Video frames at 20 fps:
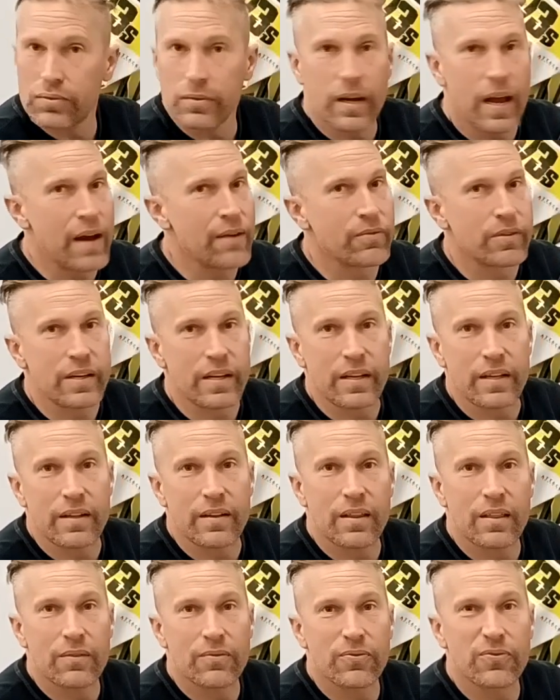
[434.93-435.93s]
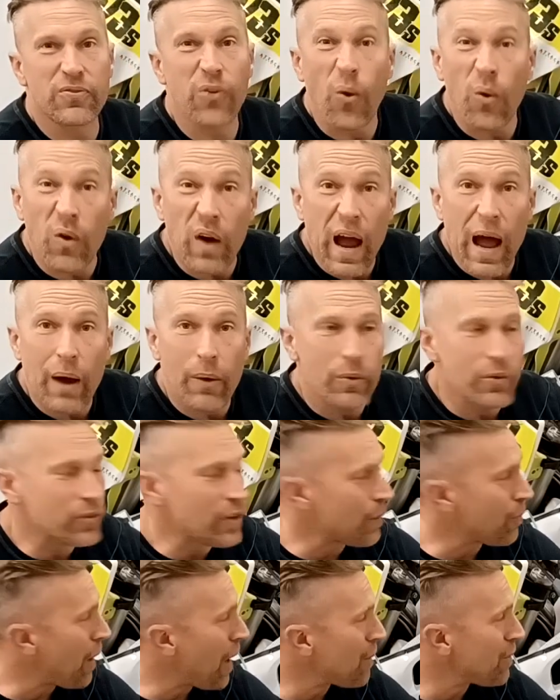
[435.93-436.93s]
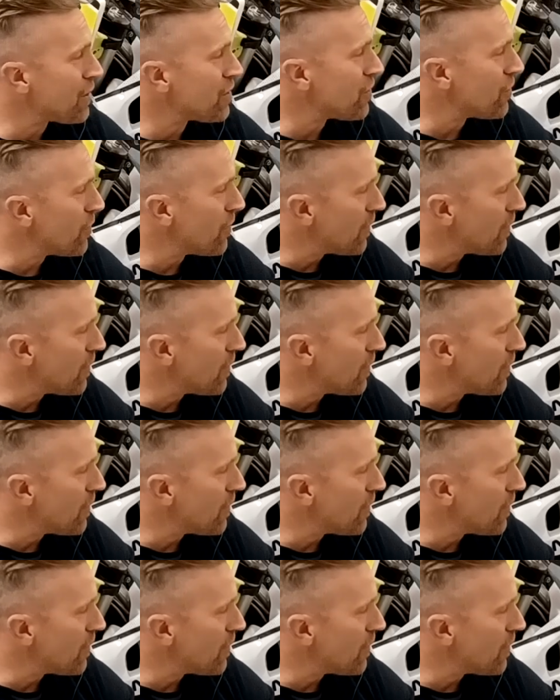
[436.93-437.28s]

every 4 hours I probably do